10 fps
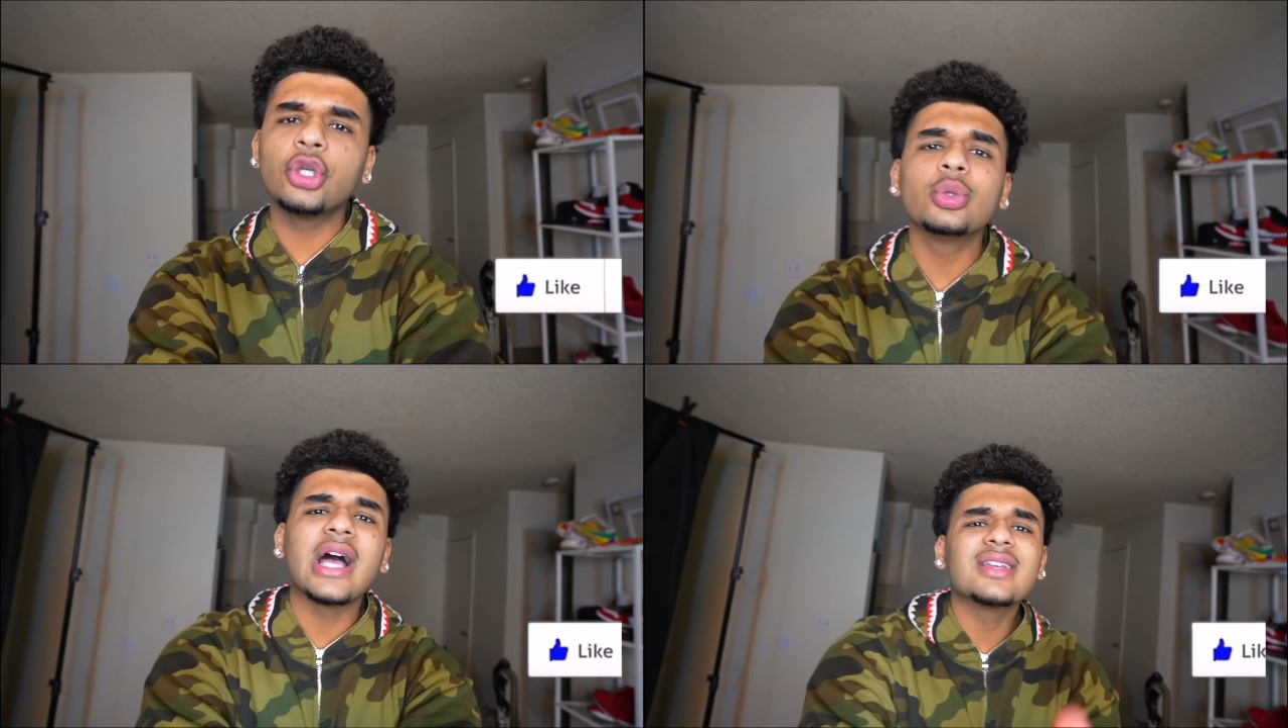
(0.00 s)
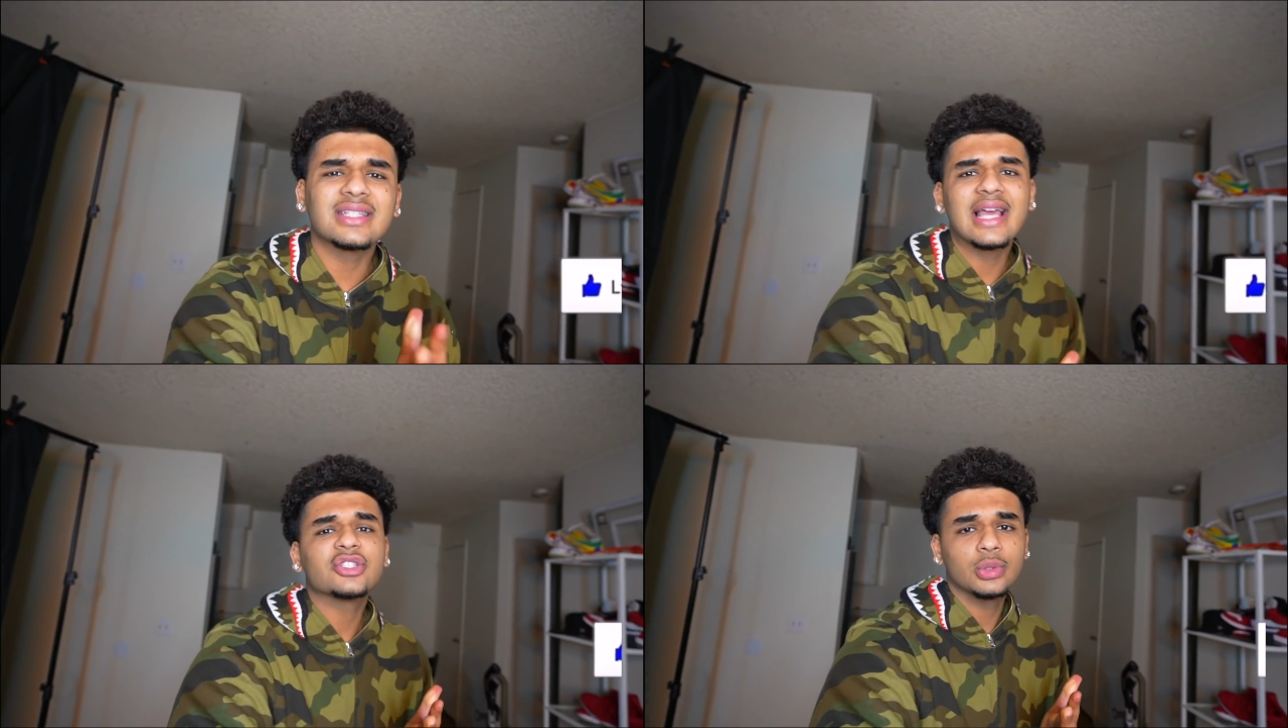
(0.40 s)

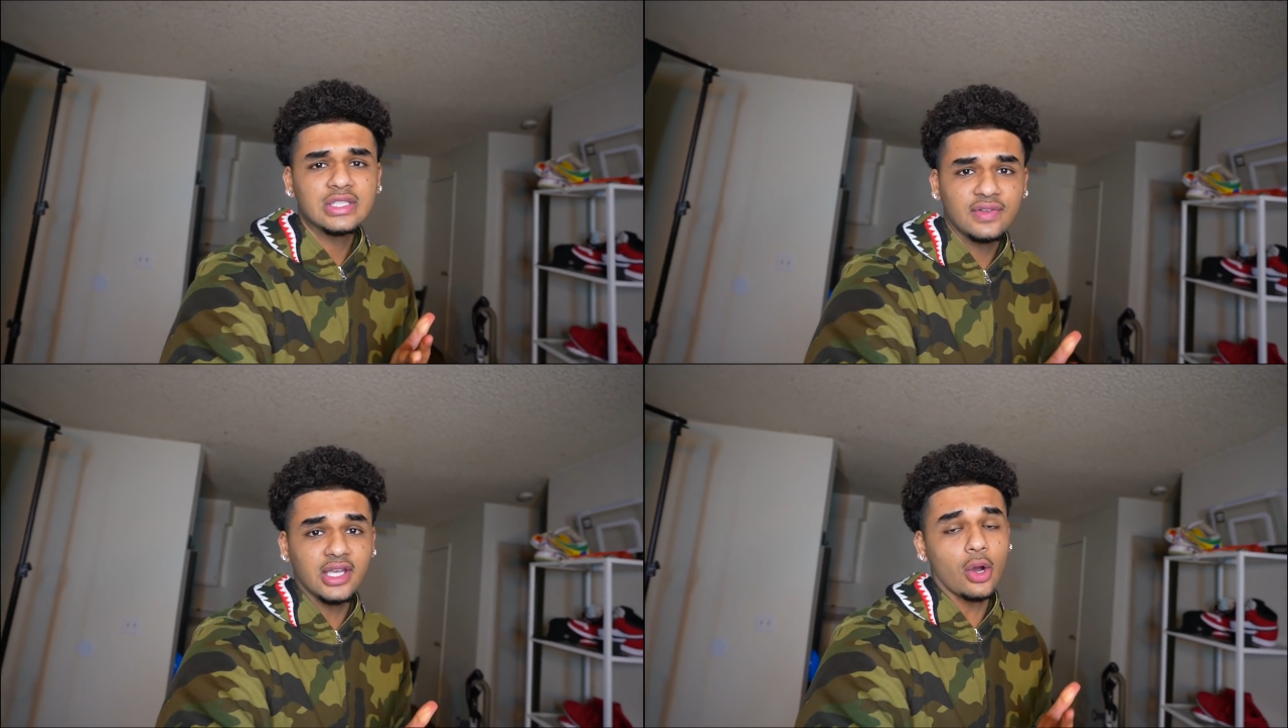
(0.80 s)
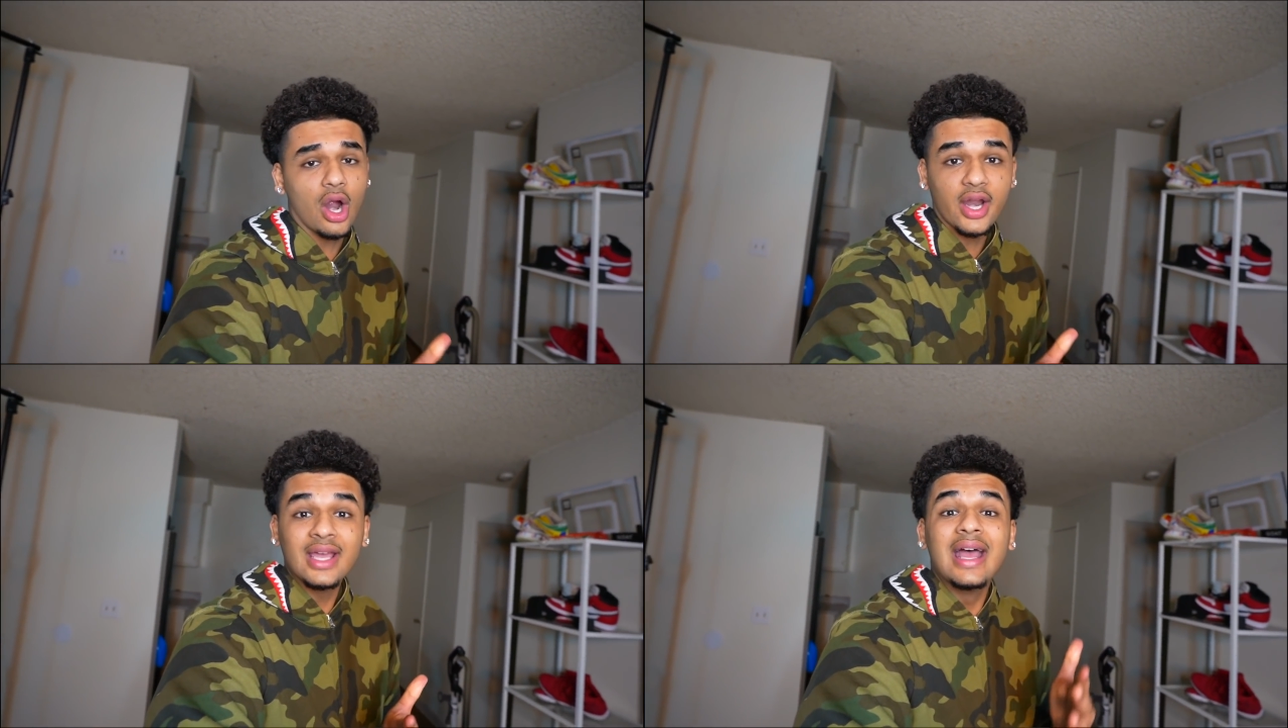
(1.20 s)
2,000 likes on this video, all
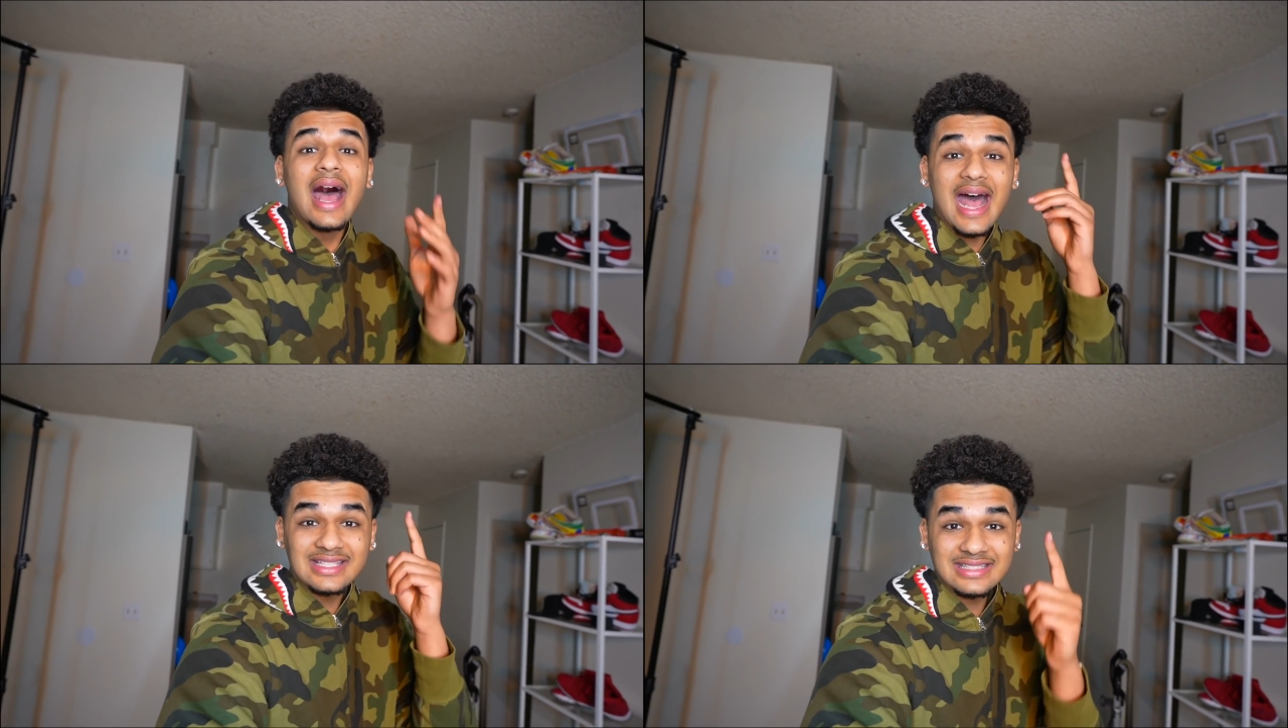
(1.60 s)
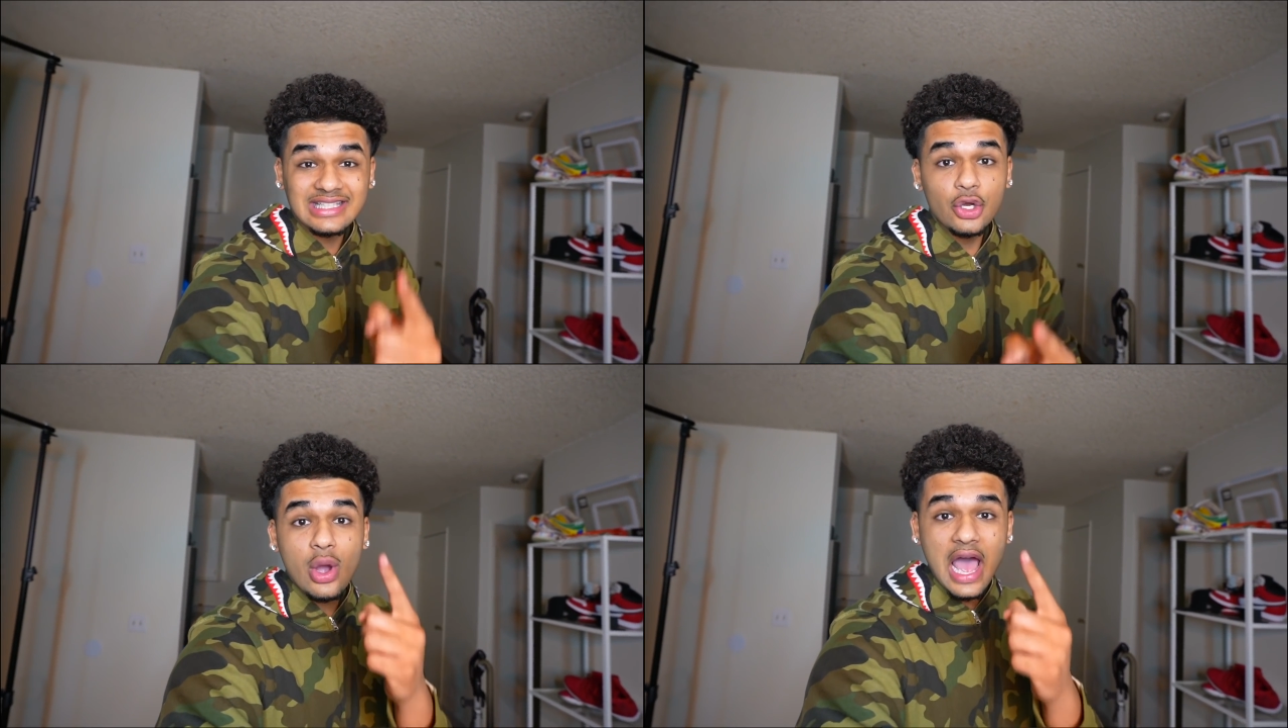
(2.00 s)
right? I
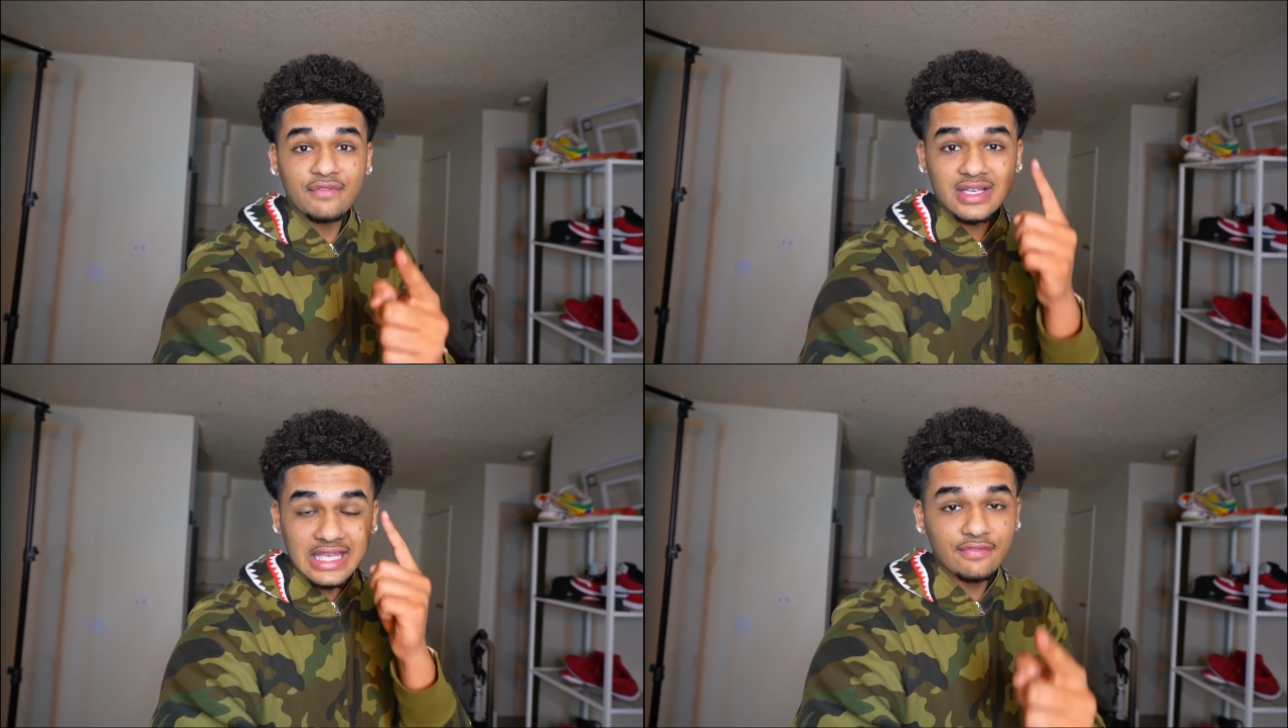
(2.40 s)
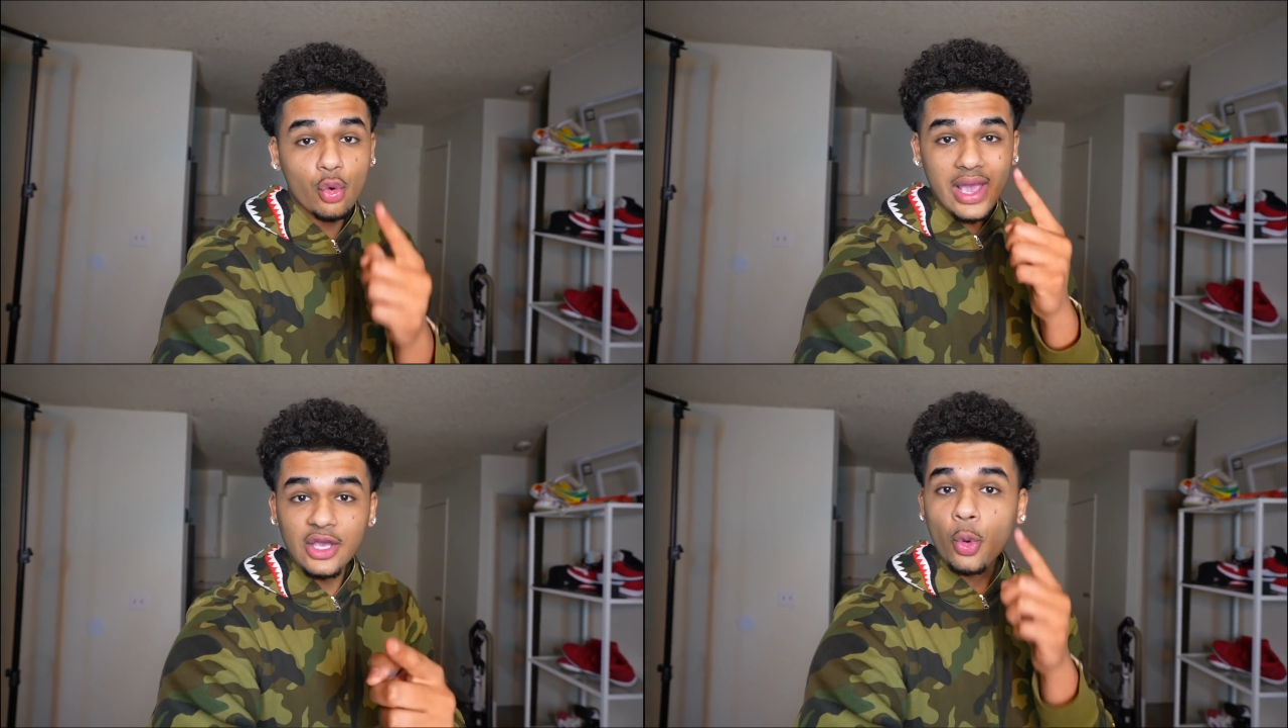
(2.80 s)
still have a
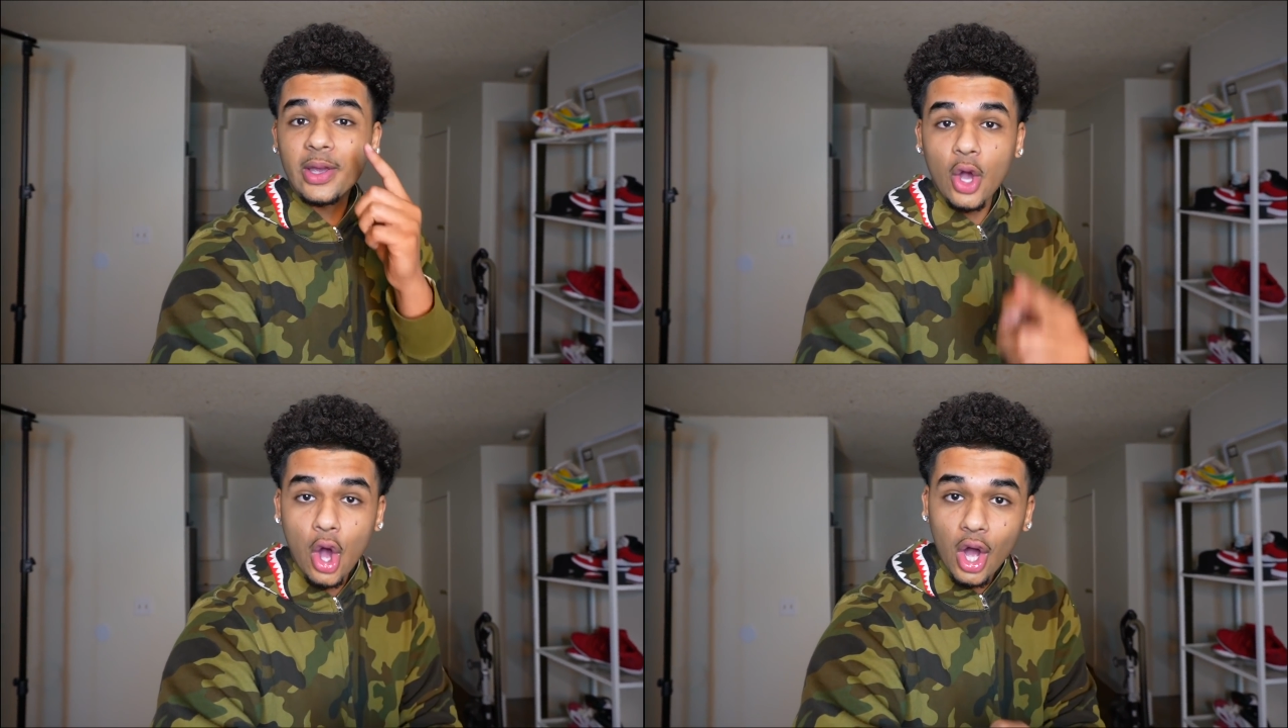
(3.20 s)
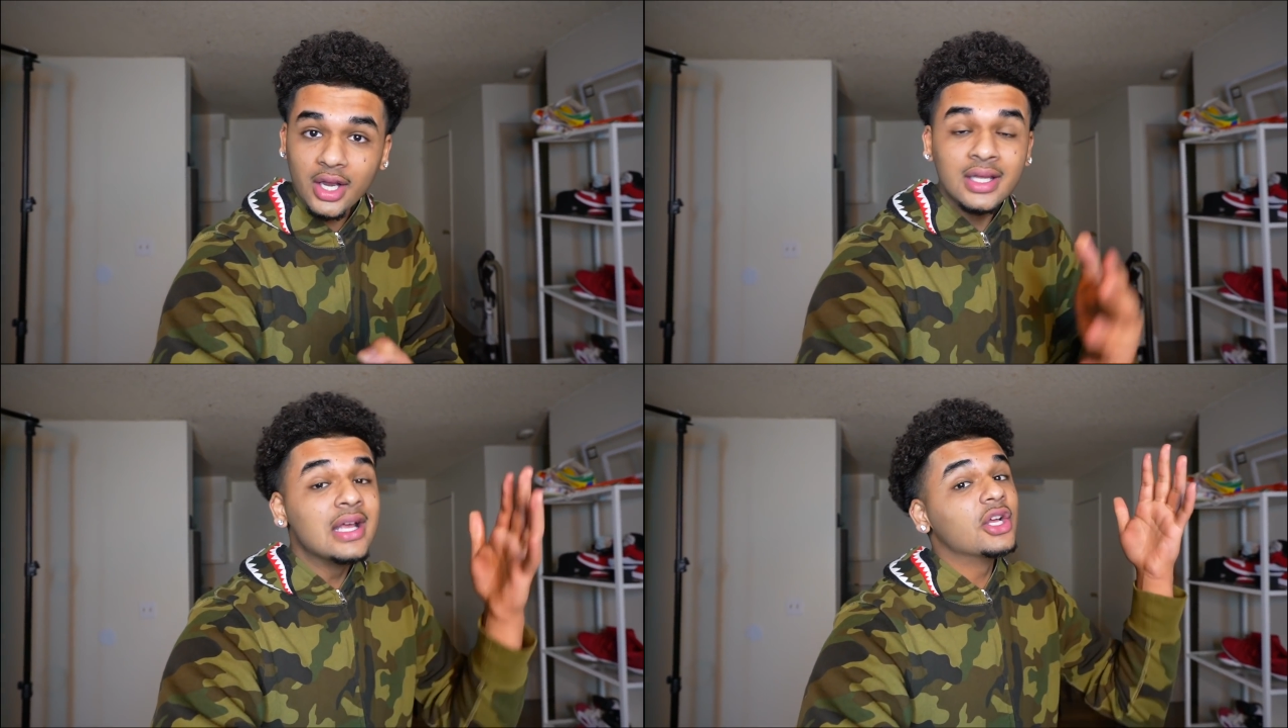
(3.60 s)
giveaway going
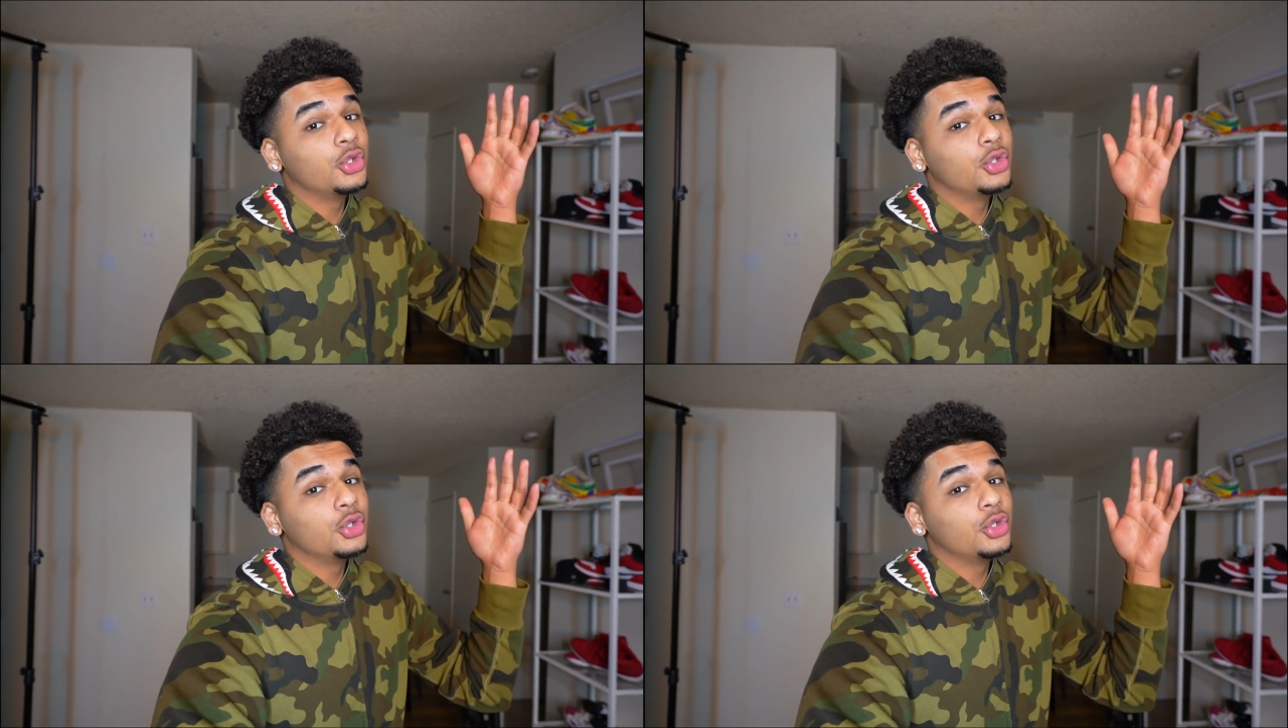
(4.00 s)
on.